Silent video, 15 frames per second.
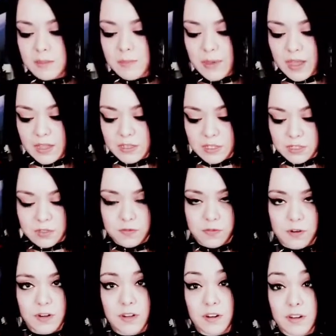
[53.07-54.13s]
the patches
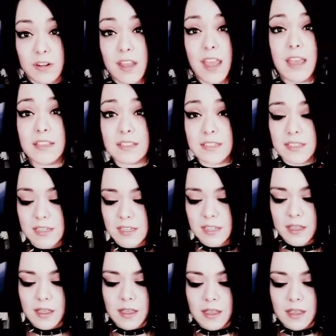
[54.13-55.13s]
for it on Etsy.